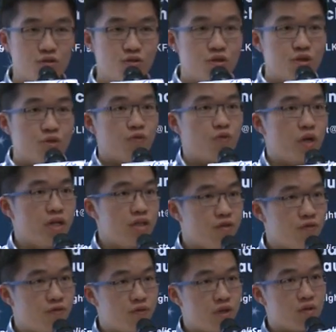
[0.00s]
use
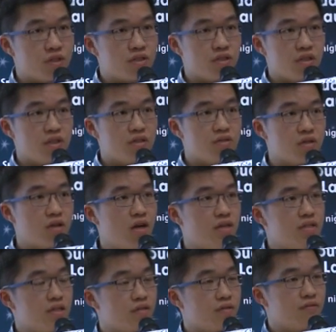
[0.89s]
radio frequency to
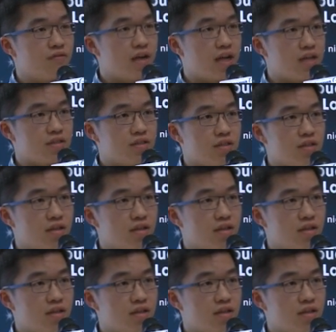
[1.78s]
contact the vans.